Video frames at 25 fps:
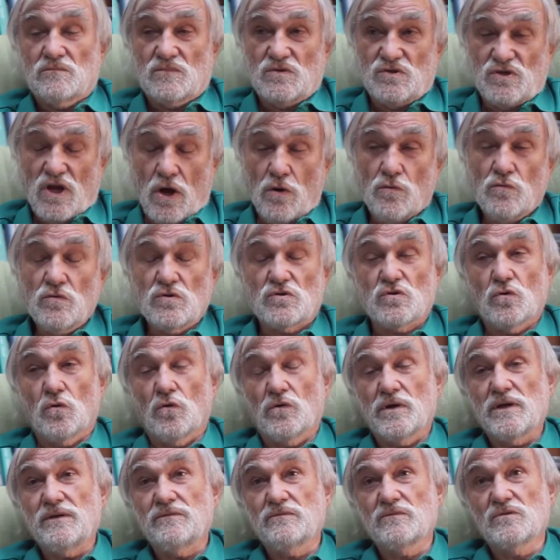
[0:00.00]
don't
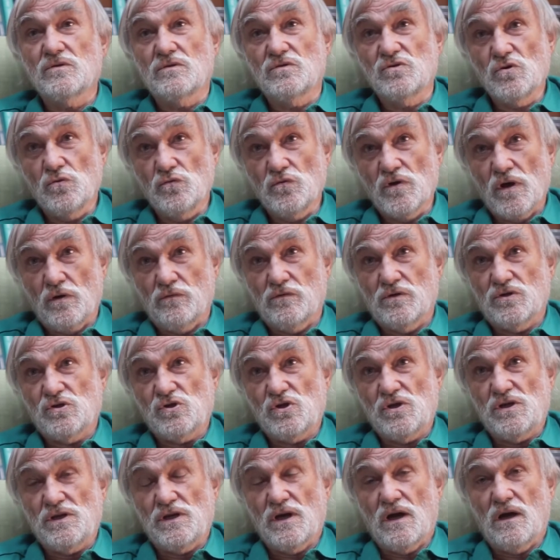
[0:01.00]
or even do know the
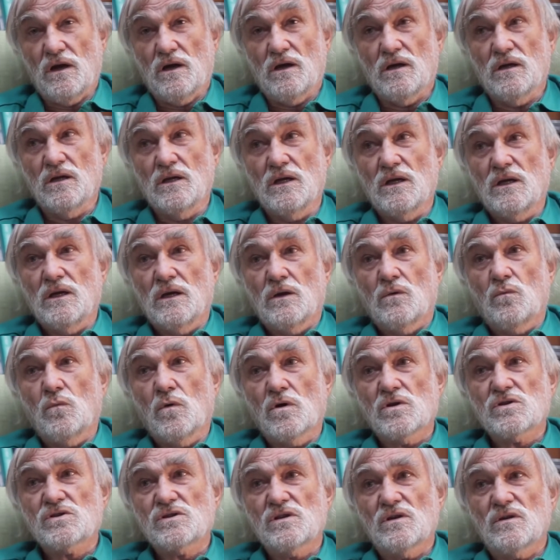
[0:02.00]
GDR,
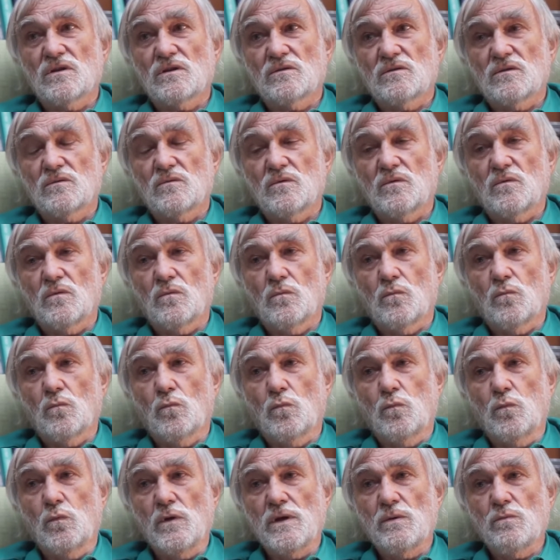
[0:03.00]
was that
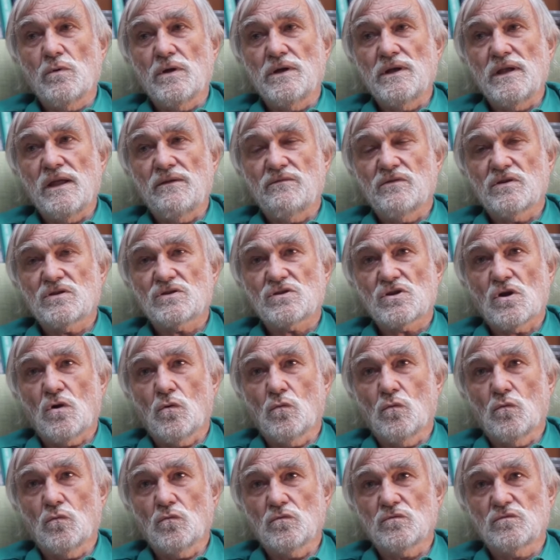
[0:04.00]
we were never
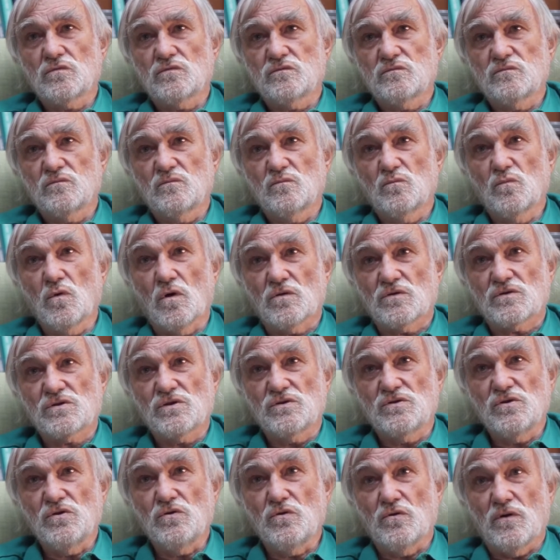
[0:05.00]
told what to
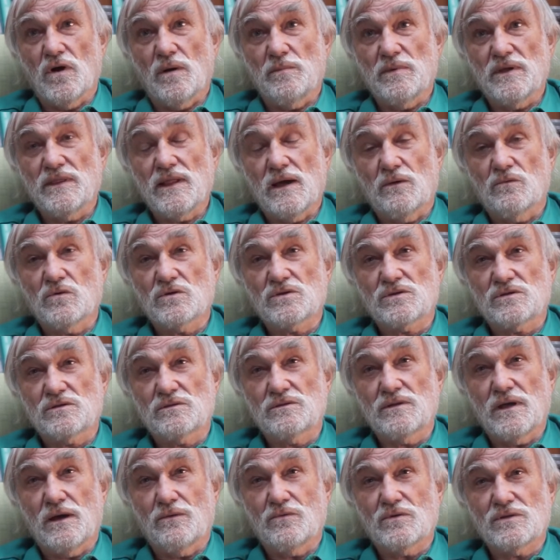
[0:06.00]
do. I mean, that
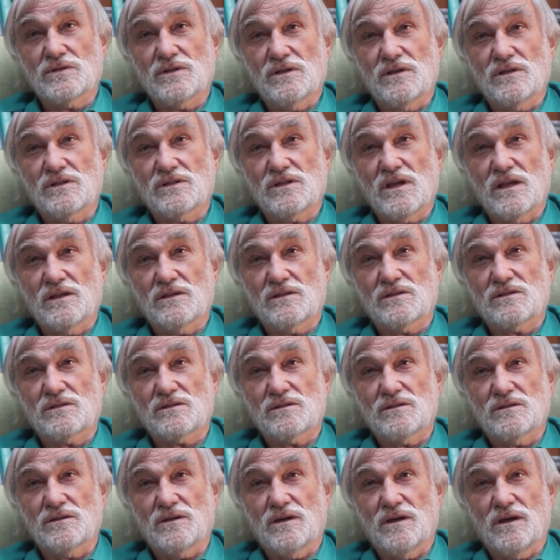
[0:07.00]
was in a sense
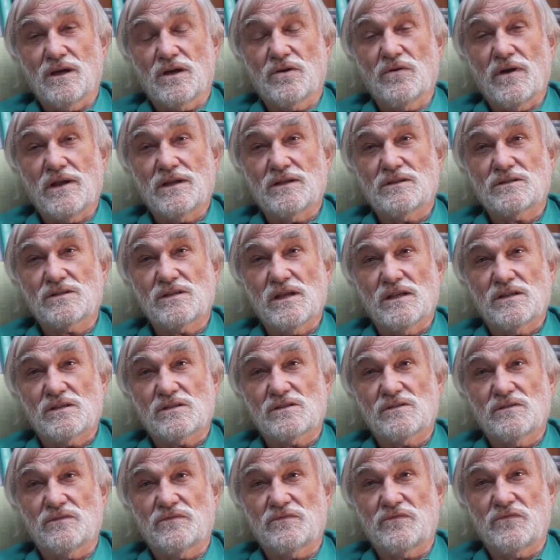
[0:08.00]
a great
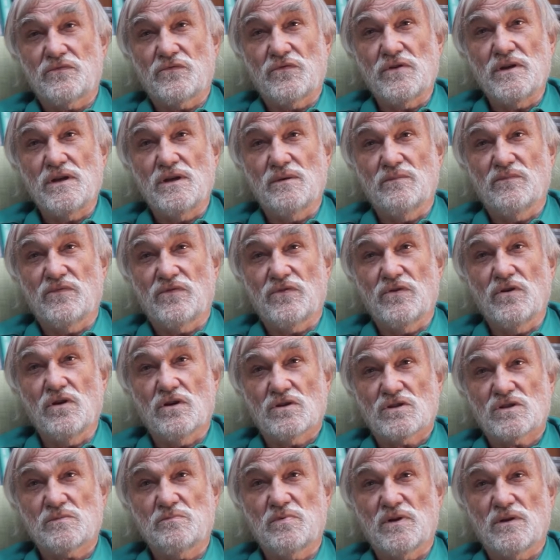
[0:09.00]
sense of freedom for
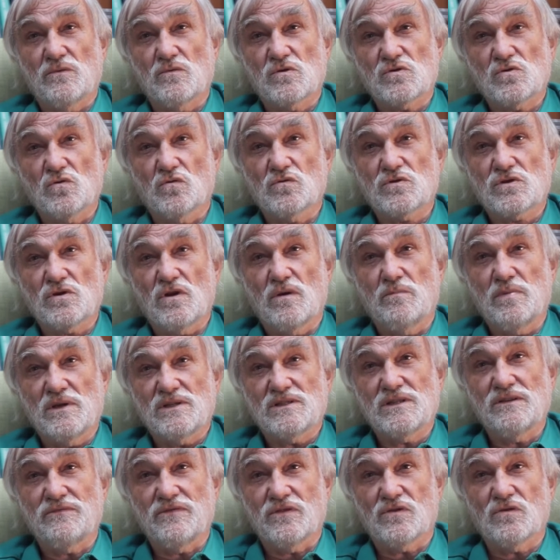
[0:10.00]
us, but it was also a bit
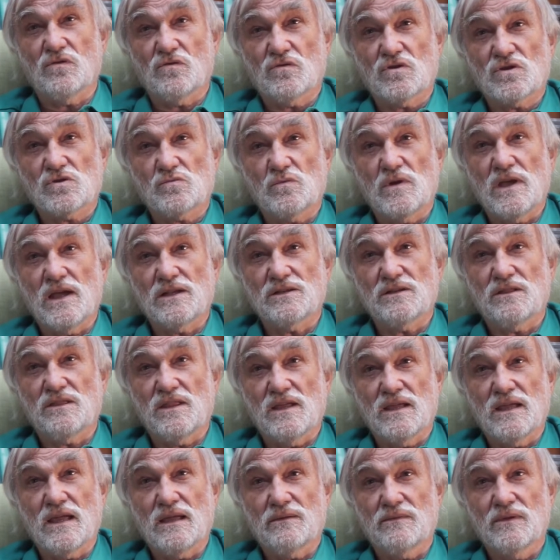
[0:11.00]
difficult because we had to
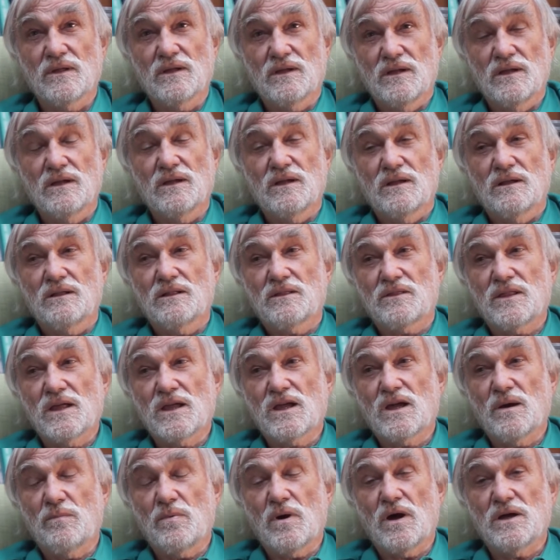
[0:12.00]

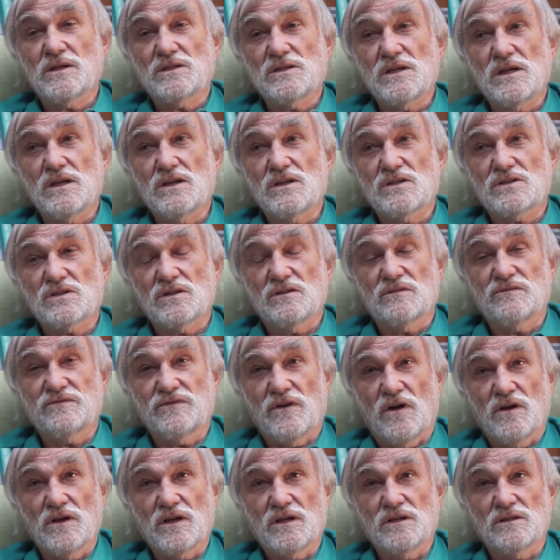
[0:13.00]
think up ideas and
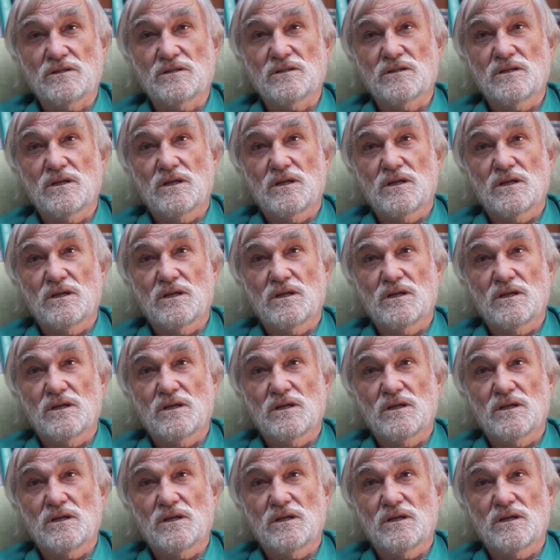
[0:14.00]
find